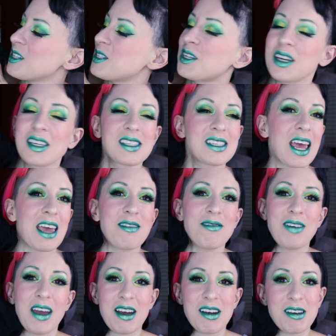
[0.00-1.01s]
Just a
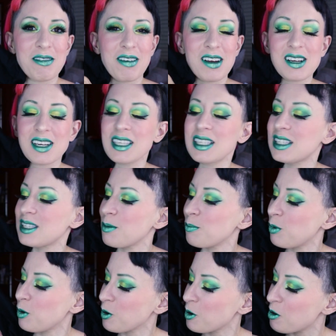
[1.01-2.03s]
very, very
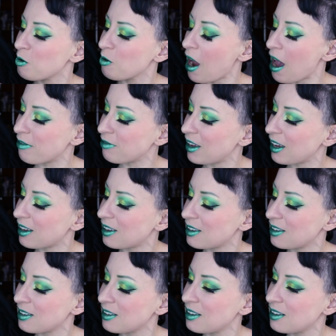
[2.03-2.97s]
simple graphic.